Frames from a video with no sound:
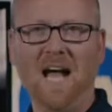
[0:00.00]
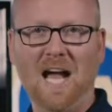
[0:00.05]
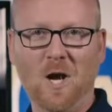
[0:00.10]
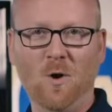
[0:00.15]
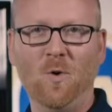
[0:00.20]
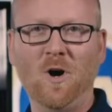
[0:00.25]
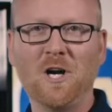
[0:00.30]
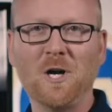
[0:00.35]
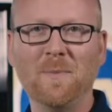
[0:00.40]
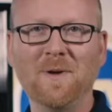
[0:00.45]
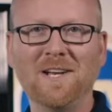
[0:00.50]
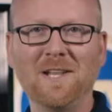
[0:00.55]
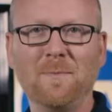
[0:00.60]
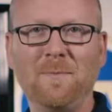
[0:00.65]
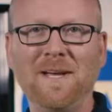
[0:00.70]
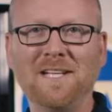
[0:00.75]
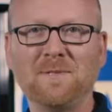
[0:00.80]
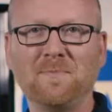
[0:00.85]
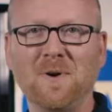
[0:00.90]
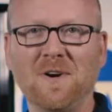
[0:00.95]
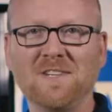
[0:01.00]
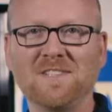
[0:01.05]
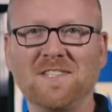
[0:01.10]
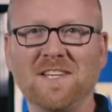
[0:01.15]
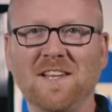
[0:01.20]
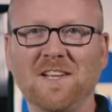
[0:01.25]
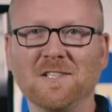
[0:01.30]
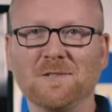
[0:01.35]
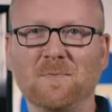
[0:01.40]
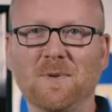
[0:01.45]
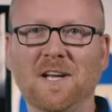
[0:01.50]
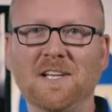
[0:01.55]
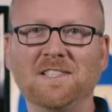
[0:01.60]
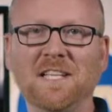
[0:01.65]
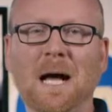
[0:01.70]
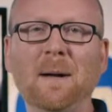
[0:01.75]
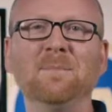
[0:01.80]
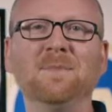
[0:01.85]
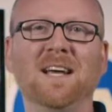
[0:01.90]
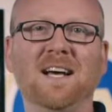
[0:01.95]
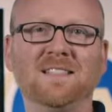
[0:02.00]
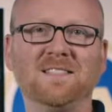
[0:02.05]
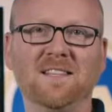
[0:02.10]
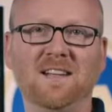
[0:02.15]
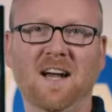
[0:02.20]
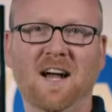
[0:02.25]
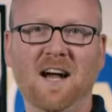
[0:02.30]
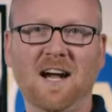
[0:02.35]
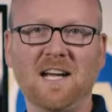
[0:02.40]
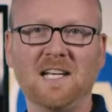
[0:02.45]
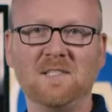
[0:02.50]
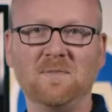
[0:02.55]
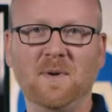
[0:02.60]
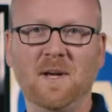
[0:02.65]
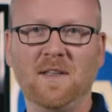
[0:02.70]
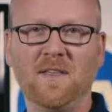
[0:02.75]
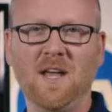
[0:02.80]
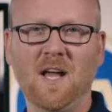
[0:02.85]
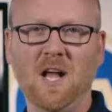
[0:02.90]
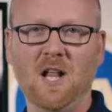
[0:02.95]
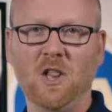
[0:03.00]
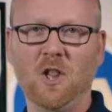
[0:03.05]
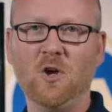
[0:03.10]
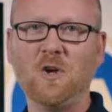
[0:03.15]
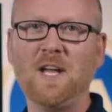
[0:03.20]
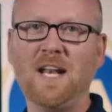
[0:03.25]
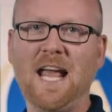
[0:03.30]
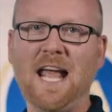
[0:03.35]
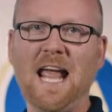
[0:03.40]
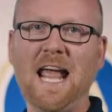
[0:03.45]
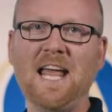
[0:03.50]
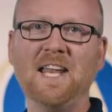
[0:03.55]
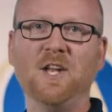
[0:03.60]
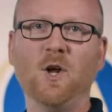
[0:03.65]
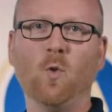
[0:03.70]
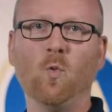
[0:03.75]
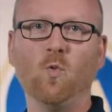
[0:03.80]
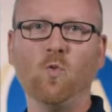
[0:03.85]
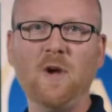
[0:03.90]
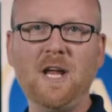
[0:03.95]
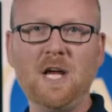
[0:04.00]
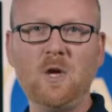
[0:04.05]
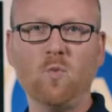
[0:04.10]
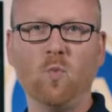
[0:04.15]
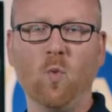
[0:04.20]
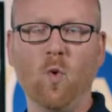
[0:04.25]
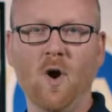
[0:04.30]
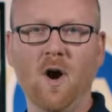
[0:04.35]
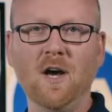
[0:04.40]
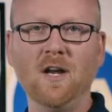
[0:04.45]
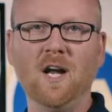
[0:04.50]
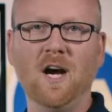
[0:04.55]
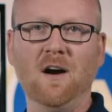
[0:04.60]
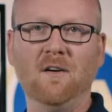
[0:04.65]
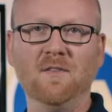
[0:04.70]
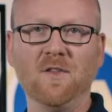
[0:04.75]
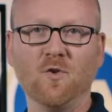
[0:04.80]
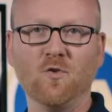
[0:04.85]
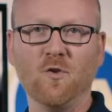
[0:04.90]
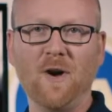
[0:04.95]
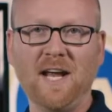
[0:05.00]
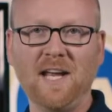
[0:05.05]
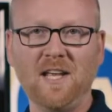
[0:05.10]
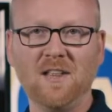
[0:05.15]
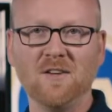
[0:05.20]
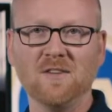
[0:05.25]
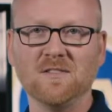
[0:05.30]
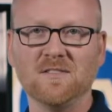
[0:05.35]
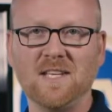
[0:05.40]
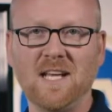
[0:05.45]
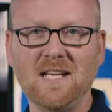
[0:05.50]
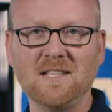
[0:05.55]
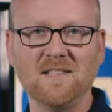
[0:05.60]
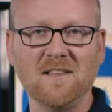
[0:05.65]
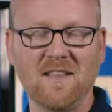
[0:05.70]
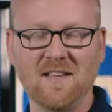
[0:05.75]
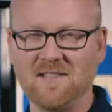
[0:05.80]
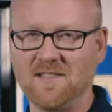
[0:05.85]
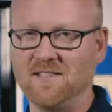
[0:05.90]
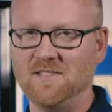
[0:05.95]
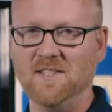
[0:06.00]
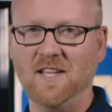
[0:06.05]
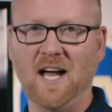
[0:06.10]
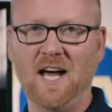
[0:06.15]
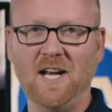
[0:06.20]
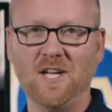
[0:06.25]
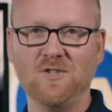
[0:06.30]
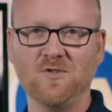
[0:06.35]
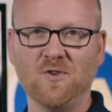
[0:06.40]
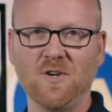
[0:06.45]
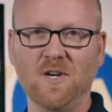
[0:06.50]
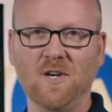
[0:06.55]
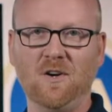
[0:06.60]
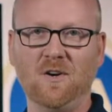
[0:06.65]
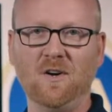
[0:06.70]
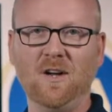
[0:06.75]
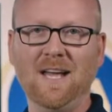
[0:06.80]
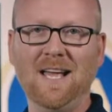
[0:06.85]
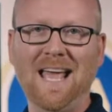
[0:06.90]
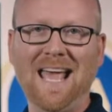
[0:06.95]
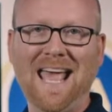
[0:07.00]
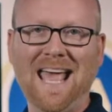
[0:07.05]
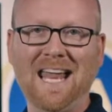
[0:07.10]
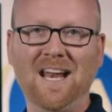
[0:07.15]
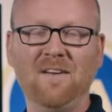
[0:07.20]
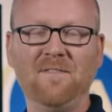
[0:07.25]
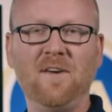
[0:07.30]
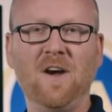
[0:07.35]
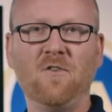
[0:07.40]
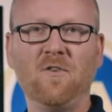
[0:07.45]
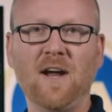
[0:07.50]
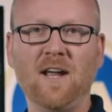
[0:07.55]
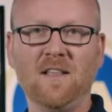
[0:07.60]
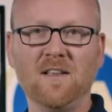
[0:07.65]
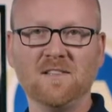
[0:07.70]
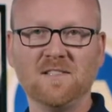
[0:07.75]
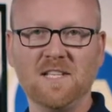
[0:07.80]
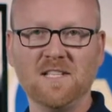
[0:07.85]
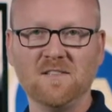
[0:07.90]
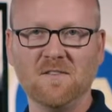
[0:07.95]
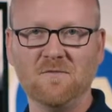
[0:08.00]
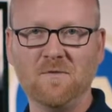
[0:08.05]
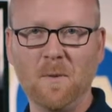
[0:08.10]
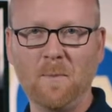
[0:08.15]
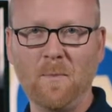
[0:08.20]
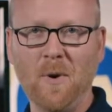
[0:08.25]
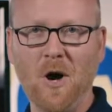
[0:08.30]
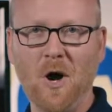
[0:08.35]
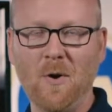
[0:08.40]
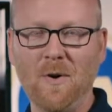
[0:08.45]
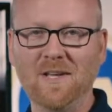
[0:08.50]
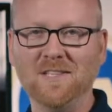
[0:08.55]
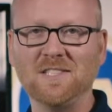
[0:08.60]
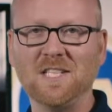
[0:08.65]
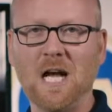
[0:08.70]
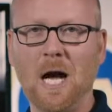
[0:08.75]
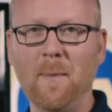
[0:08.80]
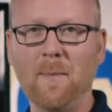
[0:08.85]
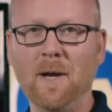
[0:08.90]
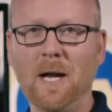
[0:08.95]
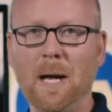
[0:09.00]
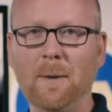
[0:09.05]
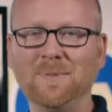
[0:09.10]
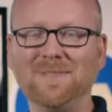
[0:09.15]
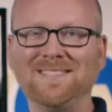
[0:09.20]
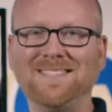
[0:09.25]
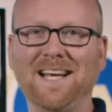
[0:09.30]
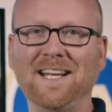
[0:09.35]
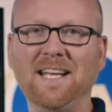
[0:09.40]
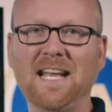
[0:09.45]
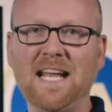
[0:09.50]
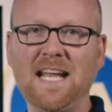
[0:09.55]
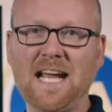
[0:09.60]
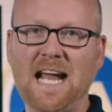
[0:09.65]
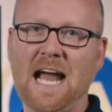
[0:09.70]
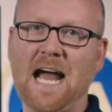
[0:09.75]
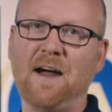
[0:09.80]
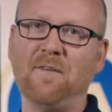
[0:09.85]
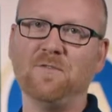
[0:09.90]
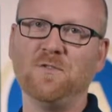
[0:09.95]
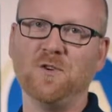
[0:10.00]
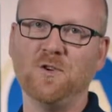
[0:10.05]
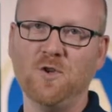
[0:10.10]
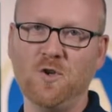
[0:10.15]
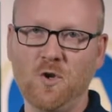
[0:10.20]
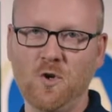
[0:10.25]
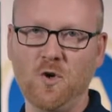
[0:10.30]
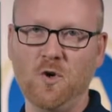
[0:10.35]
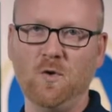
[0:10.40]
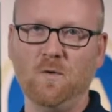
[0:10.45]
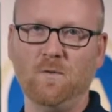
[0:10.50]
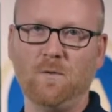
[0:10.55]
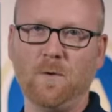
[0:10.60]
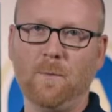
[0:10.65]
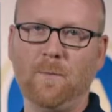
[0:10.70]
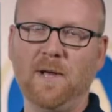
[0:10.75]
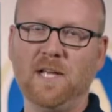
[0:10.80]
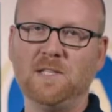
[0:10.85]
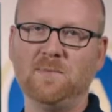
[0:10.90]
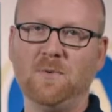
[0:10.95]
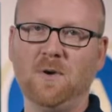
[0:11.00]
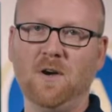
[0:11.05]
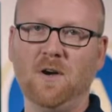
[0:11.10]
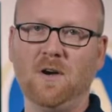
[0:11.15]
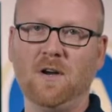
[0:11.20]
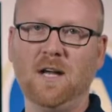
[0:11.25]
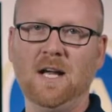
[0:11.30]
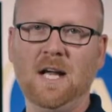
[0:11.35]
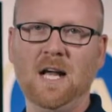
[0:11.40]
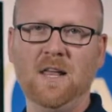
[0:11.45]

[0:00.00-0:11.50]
Hi, and welcome into the Pittsburgh Steelers Blitz. I'm Dustin Hockensmith. Looking ahead to week one of the regular season, this is not a drill. NFL regular season football is coming up Sunday afternoon for Pittsburgh.